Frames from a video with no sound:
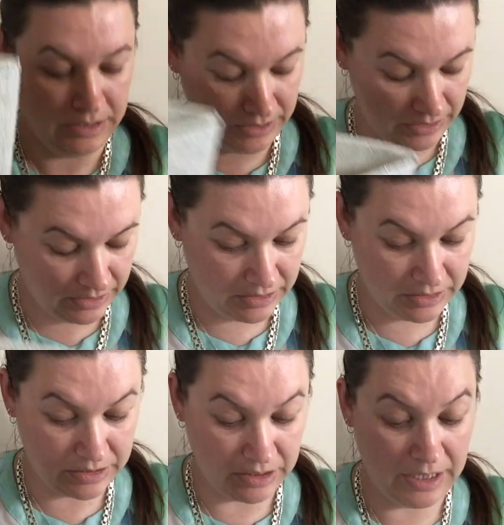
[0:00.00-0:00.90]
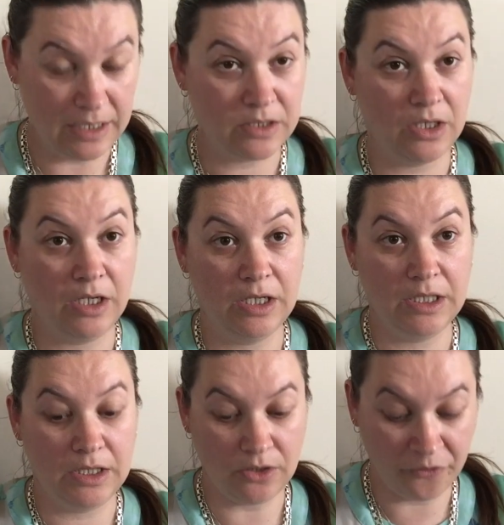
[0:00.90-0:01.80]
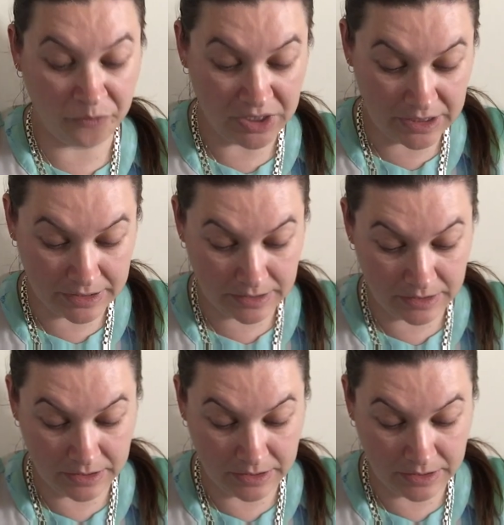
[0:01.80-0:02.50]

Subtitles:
and that is off my list.